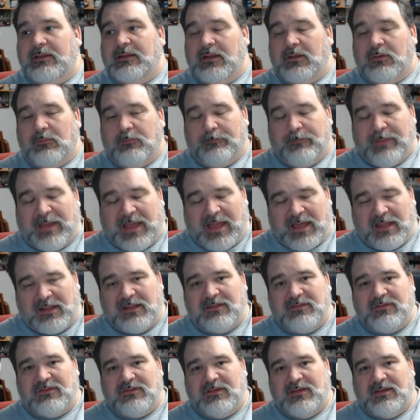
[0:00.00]

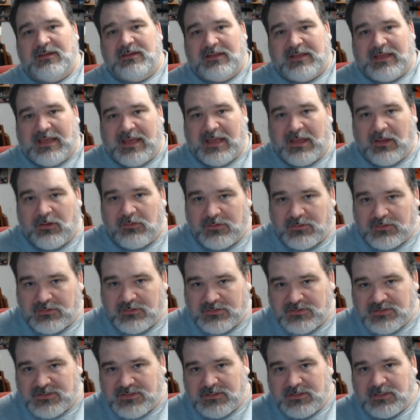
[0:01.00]
Balancing
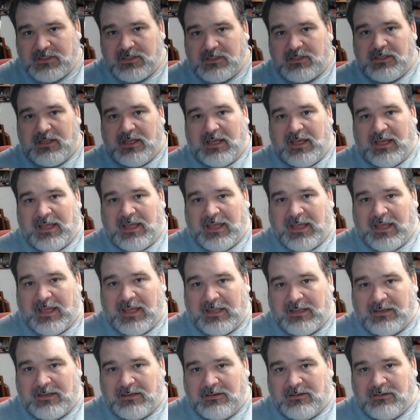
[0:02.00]
encounters
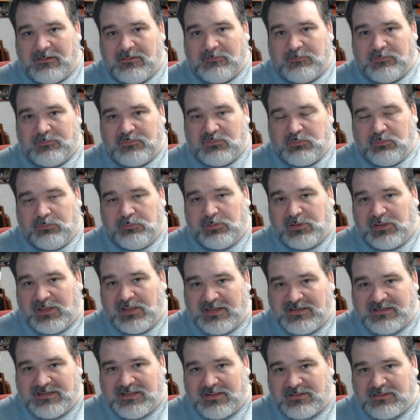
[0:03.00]
and play
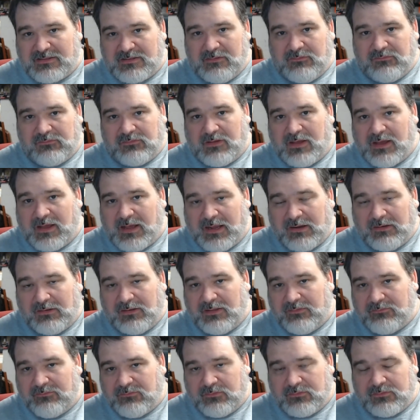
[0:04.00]
testing for higher
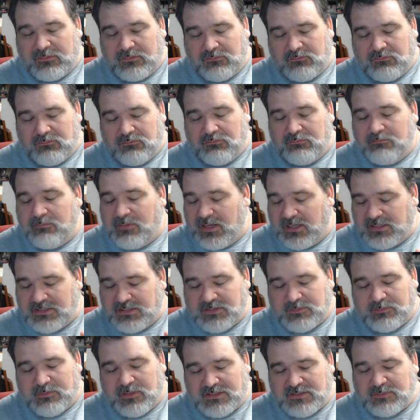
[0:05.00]
levels is much,
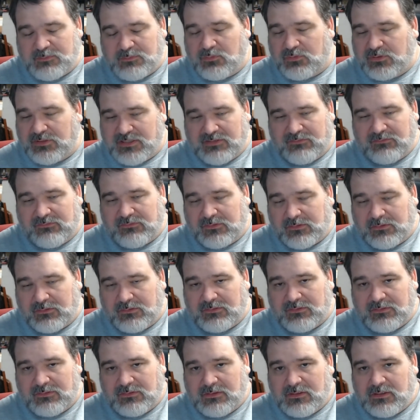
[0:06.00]
much more
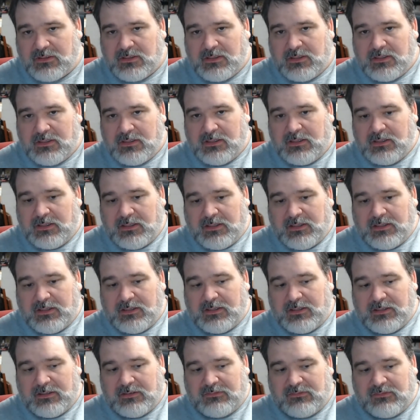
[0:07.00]
difficult.
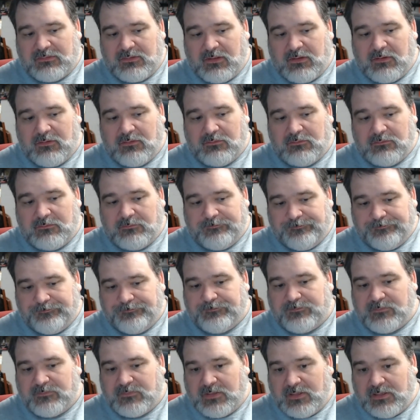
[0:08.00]
So
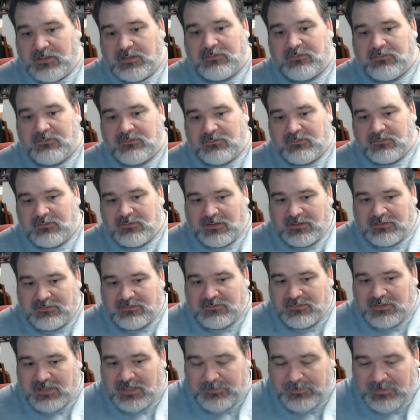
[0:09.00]
it's
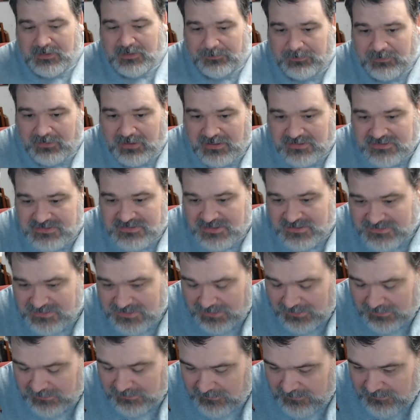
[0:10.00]
going to be a process,
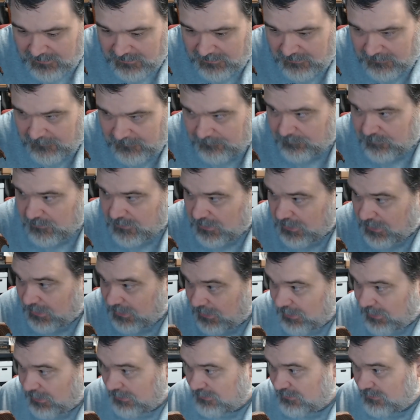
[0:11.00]
and
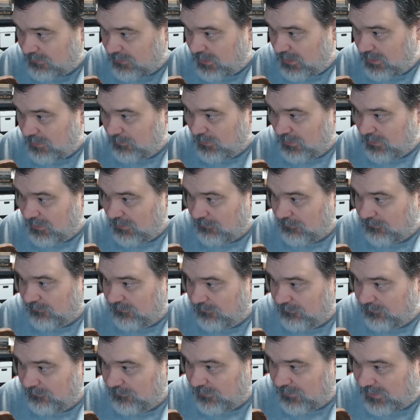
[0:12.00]
it's going to be
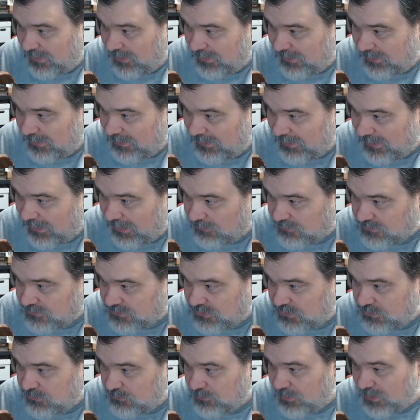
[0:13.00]
getting it out in
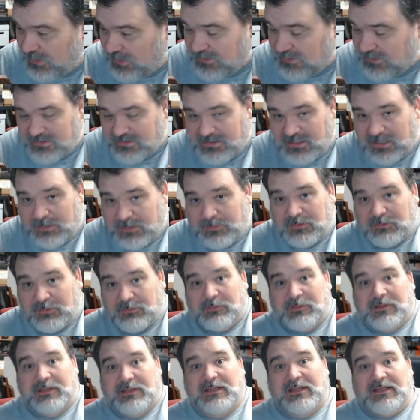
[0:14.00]
2 months to be
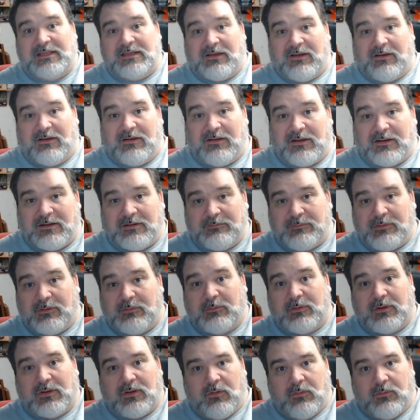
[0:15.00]
really hard, but
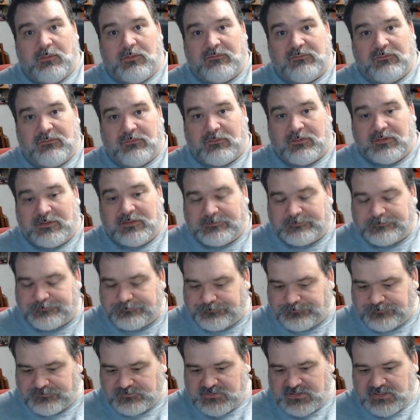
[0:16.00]
we're going for it.
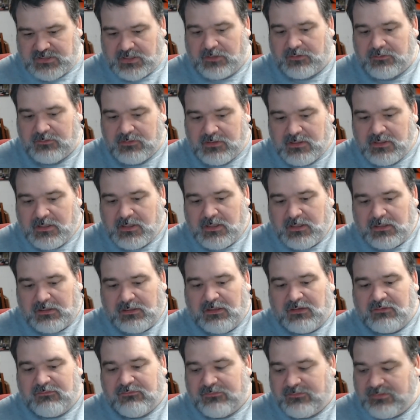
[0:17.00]
So
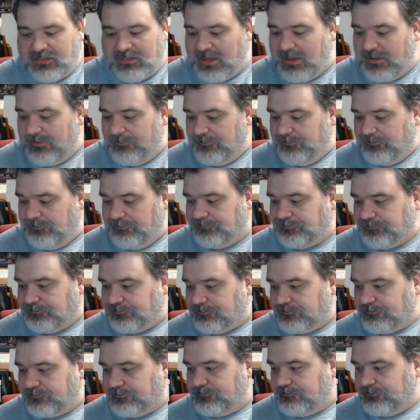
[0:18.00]
look for that.
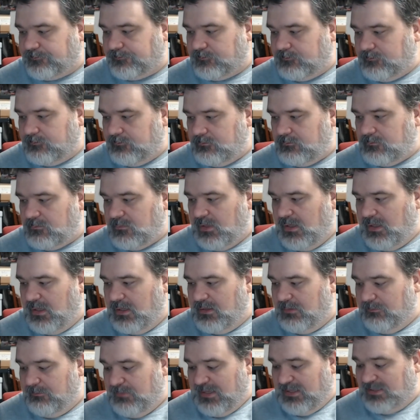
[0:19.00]
In
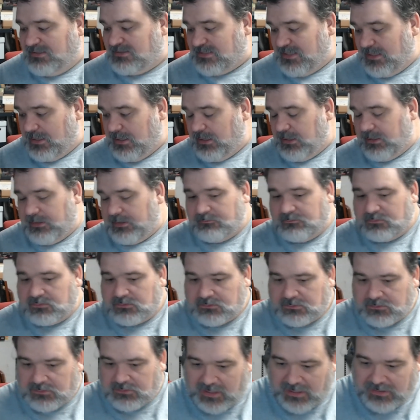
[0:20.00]
the meantime,
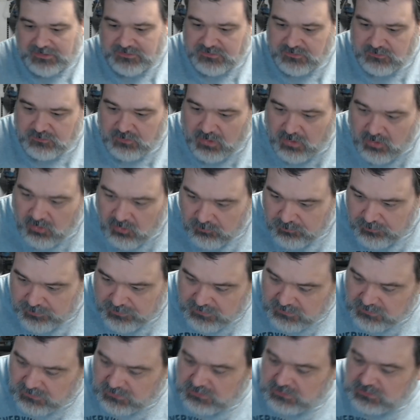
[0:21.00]
I do hope
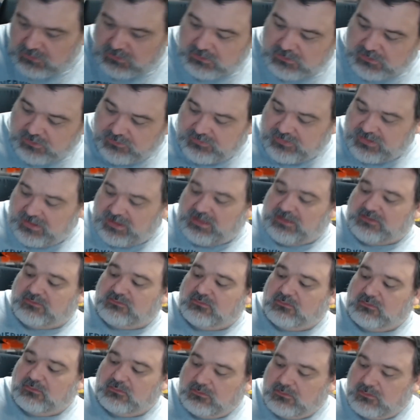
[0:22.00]
that
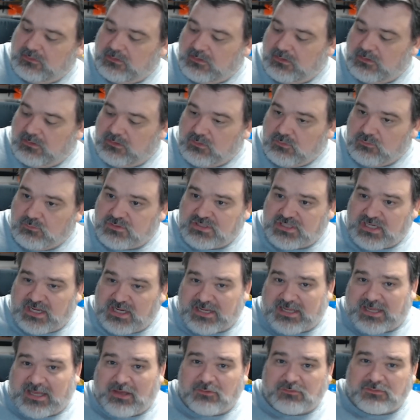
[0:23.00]
you check
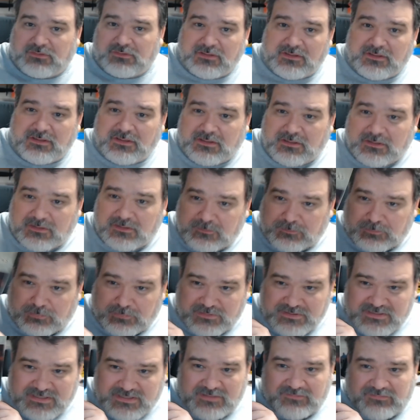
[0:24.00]
out the
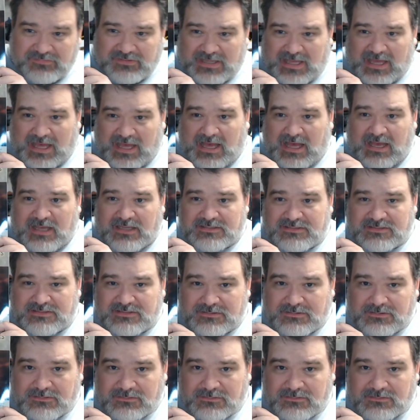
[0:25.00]
Prison of Khass.